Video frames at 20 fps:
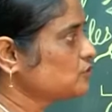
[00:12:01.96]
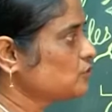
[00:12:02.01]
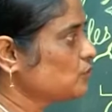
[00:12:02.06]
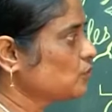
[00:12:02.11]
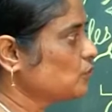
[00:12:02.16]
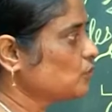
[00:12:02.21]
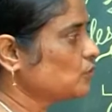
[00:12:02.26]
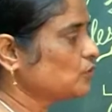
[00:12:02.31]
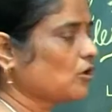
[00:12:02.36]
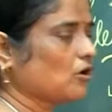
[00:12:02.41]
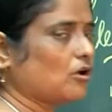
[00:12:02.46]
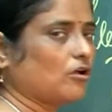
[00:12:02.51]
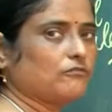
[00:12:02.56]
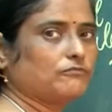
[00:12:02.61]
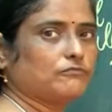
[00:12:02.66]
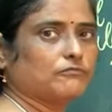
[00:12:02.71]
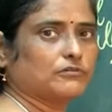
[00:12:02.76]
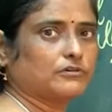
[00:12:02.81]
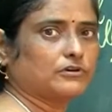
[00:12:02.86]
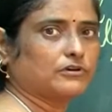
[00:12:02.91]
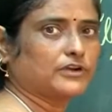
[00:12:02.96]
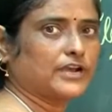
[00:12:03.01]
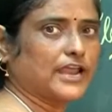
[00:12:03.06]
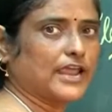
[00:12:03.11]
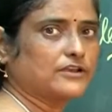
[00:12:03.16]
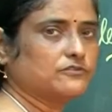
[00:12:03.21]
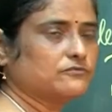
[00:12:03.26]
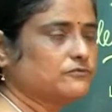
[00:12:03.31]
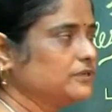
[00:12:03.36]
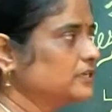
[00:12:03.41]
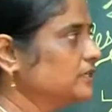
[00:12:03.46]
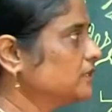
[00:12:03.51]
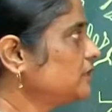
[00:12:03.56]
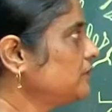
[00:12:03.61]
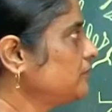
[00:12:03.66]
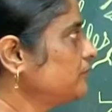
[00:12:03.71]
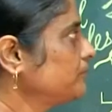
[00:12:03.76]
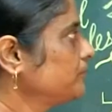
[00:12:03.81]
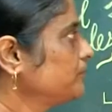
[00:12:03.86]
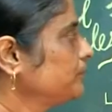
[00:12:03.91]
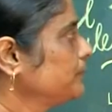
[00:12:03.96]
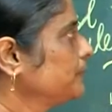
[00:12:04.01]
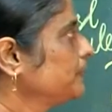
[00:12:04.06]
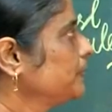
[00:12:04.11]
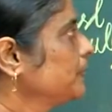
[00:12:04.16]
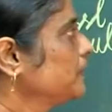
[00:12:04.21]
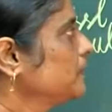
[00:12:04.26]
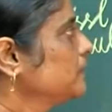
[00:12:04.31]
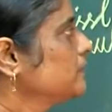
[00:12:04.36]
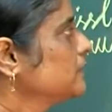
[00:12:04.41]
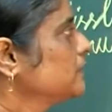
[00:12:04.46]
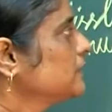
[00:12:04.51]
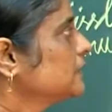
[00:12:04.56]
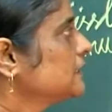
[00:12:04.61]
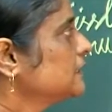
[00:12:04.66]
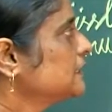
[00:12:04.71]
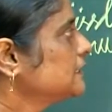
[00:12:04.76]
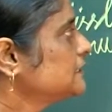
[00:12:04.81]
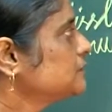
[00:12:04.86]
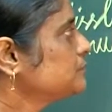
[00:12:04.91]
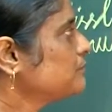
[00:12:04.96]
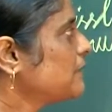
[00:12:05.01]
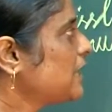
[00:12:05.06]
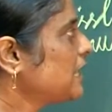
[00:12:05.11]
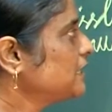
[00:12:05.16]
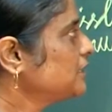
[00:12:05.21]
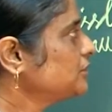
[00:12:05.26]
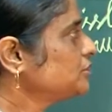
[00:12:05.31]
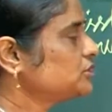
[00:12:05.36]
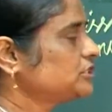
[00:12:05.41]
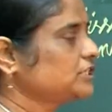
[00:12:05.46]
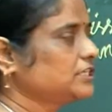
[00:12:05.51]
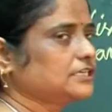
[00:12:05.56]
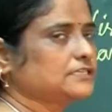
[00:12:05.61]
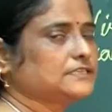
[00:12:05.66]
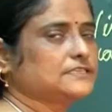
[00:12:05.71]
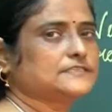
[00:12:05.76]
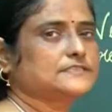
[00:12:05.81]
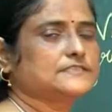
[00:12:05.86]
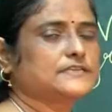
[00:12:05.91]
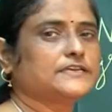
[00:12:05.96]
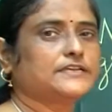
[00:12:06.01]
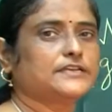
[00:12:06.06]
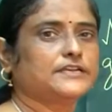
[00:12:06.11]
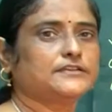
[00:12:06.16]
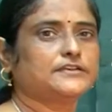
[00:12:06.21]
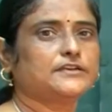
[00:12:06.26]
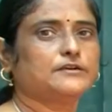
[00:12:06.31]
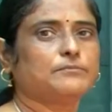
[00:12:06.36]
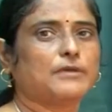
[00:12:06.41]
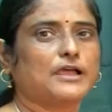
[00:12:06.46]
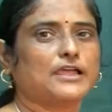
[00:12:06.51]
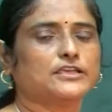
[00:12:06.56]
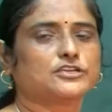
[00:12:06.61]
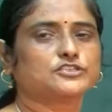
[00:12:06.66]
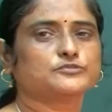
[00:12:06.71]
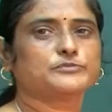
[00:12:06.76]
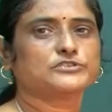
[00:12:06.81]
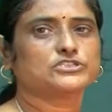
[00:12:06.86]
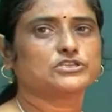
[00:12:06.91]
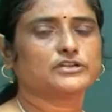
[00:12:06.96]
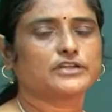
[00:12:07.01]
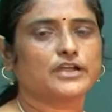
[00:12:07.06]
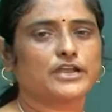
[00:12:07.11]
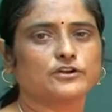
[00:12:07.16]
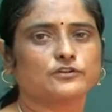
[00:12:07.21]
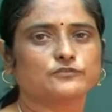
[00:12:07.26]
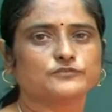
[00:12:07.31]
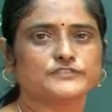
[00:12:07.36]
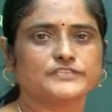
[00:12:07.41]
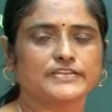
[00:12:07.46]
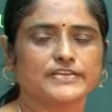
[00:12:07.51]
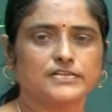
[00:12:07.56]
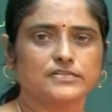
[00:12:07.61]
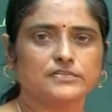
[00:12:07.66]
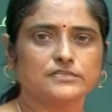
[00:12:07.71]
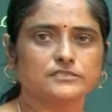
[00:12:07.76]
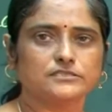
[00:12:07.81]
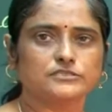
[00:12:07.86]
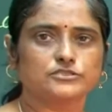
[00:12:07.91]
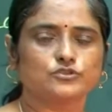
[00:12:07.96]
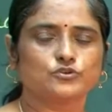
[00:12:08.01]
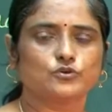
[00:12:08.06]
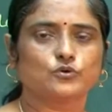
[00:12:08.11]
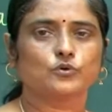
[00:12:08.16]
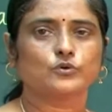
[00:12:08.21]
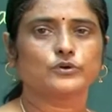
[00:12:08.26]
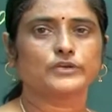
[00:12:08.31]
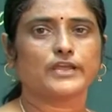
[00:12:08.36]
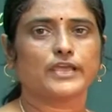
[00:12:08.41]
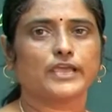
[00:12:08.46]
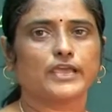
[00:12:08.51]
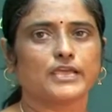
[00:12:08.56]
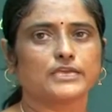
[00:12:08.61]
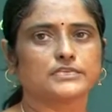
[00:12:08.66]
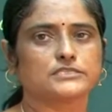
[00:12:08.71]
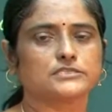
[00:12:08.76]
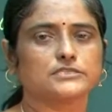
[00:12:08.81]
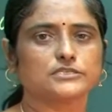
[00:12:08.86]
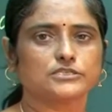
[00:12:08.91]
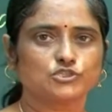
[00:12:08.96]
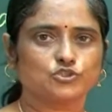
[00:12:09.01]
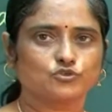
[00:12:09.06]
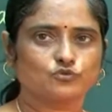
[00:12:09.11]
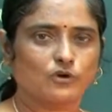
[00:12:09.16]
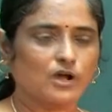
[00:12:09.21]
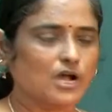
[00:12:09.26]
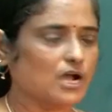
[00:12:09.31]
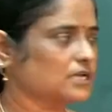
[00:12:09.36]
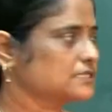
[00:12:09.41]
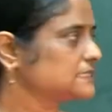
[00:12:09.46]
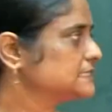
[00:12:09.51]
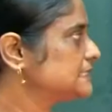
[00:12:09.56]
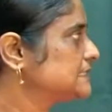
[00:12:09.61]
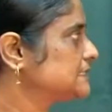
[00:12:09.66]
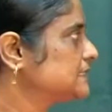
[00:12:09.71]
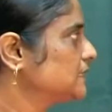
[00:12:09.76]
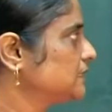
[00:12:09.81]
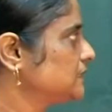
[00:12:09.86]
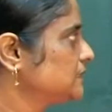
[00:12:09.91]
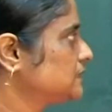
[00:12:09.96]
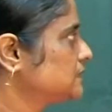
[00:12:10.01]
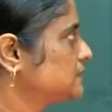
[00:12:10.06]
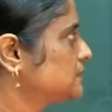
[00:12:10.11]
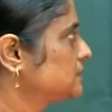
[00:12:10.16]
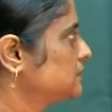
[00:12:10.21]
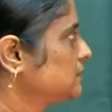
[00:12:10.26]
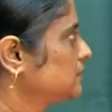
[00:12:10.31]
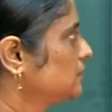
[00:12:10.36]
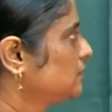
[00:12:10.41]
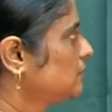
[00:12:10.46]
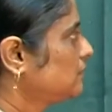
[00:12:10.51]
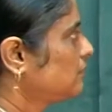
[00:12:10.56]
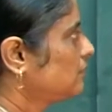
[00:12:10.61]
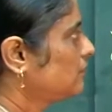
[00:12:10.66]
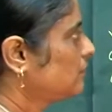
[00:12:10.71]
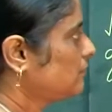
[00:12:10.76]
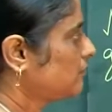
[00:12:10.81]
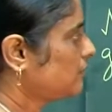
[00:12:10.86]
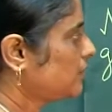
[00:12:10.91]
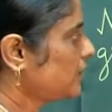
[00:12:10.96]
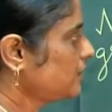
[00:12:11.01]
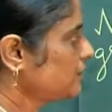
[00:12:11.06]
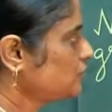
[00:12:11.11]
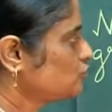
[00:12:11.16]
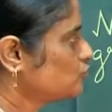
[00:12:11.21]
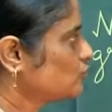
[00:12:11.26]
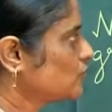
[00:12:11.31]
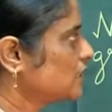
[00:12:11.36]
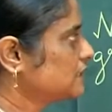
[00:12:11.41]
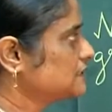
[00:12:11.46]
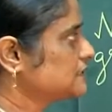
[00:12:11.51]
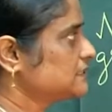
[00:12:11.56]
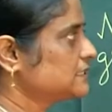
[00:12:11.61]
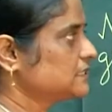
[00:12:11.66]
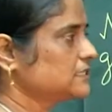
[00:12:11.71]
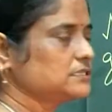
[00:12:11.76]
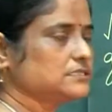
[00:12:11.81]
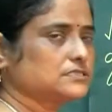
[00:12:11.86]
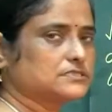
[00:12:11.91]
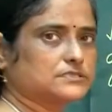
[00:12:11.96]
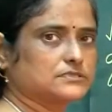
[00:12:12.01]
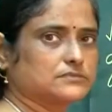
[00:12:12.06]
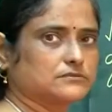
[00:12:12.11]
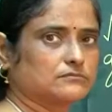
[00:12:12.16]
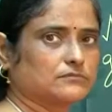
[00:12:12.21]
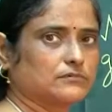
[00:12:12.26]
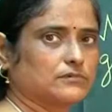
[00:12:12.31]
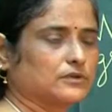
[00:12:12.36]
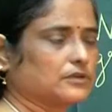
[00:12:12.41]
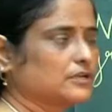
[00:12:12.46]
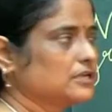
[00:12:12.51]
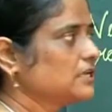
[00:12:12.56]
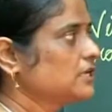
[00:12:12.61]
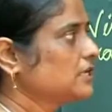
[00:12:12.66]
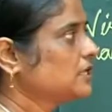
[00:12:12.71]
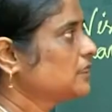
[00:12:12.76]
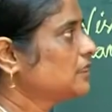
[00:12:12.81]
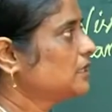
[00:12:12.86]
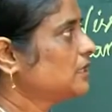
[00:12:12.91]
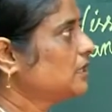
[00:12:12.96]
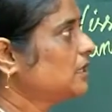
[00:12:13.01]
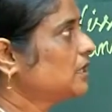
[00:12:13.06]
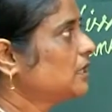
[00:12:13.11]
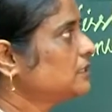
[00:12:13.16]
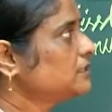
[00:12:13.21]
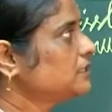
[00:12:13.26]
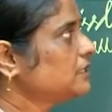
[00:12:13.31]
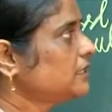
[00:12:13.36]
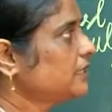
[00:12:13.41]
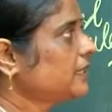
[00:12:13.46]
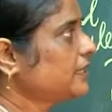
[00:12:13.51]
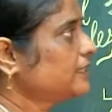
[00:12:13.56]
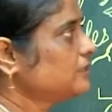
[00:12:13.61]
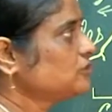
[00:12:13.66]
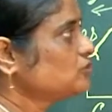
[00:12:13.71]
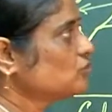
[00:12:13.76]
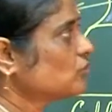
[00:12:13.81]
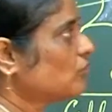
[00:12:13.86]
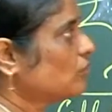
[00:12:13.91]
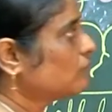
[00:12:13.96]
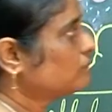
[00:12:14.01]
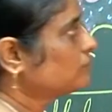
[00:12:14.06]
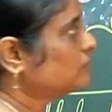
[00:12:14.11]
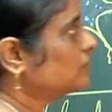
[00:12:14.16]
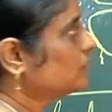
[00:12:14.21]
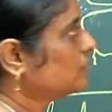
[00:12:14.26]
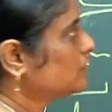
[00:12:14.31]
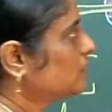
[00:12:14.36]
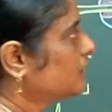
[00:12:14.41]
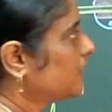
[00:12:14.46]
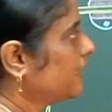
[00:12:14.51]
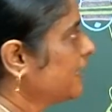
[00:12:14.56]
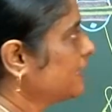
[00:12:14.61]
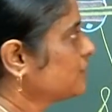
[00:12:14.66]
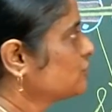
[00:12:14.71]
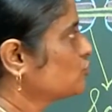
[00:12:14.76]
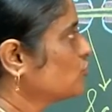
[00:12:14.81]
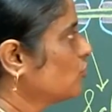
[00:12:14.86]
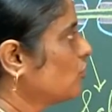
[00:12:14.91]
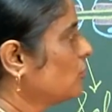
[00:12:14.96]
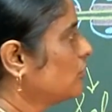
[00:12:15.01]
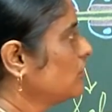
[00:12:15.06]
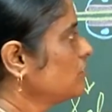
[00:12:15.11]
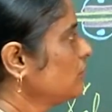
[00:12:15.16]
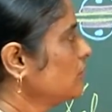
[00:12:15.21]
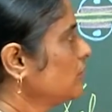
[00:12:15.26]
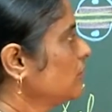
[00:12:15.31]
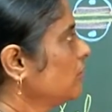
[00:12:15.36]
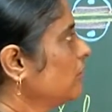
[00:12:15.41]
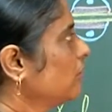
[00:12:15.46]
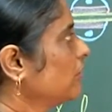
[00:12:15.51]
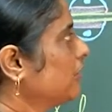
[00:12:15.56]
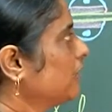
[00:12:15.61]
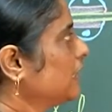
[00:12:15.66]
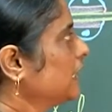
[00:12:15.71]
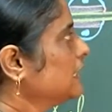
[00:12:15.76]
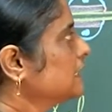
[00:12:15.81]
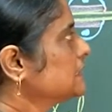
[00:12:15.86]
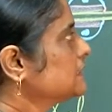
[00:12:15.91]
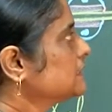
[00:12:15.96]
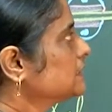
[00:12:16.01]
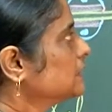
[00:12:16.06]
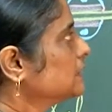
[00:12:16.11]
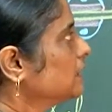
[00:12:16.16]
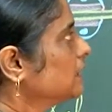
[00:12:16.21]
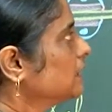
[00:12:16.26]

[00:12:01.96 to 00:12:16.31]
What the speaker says: node of Weir. This myelin sheath is secreted by a special kind of cells known as Schwann cells, right, Schwann cells. The other end of the axon is